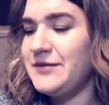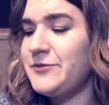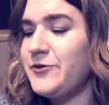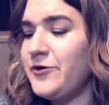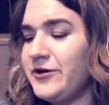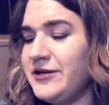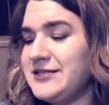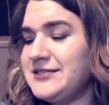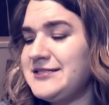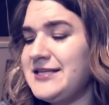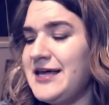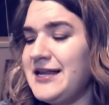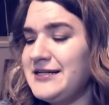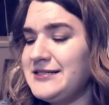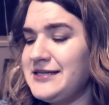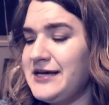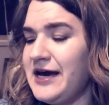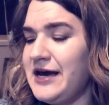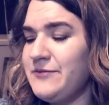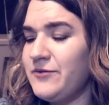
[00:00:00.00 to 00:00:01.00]
I'm going to
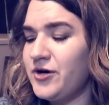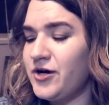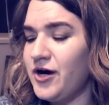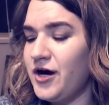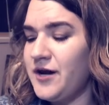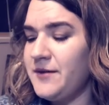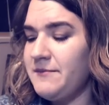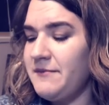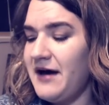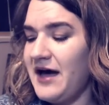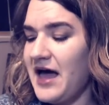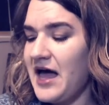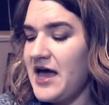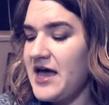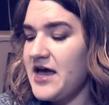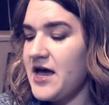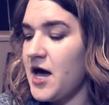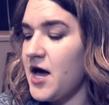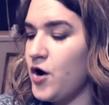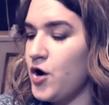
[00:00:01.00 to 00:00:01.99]
set a timer on
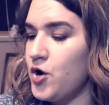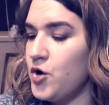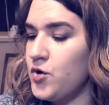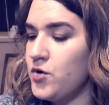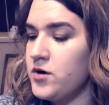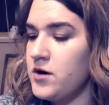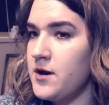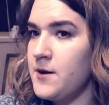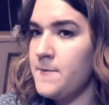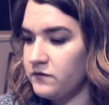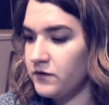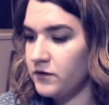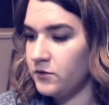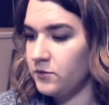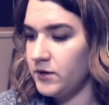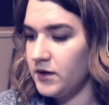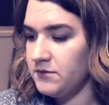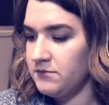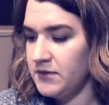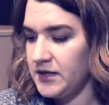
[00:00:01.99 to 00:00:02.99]
my phone for
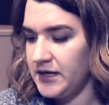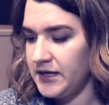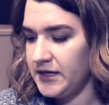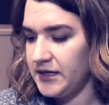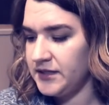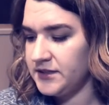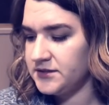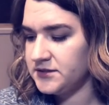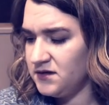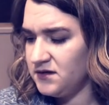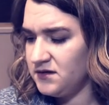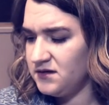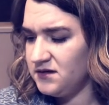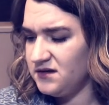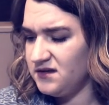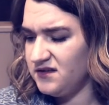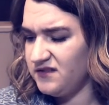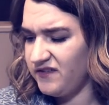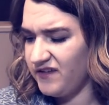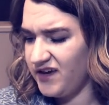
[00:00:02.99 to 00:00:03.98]
one minute,
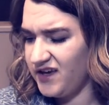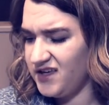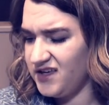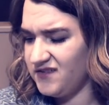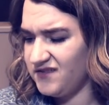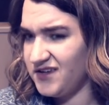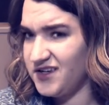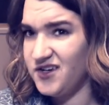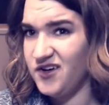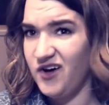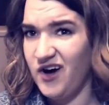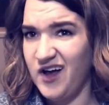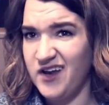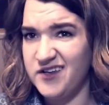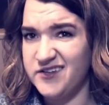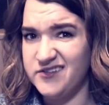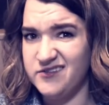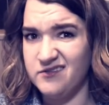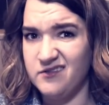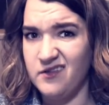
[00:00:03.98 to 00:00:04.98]
if I even know how
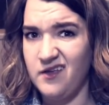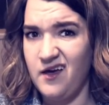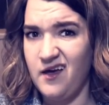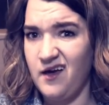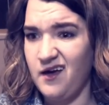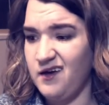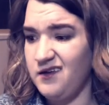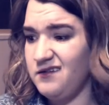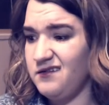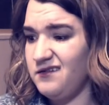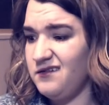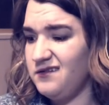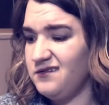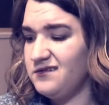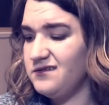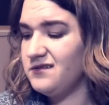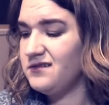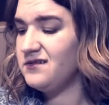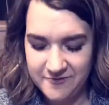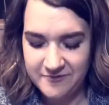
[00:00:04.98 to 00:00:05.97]
to do that.
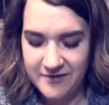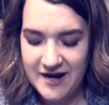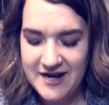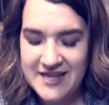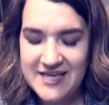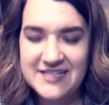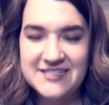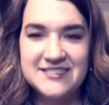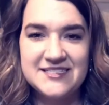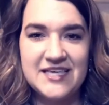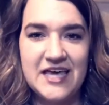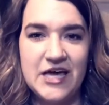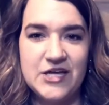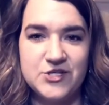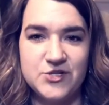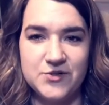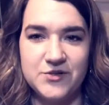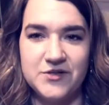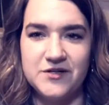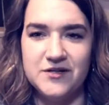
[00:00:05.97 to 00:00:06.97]
Writing
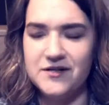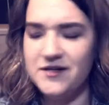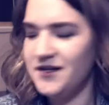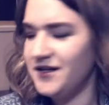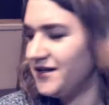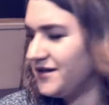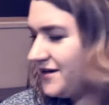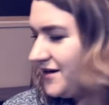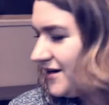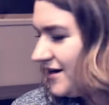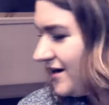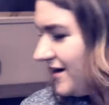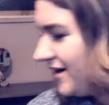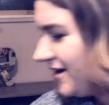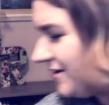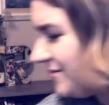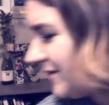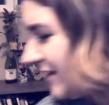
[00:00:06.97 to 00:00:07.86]
schedule. Oh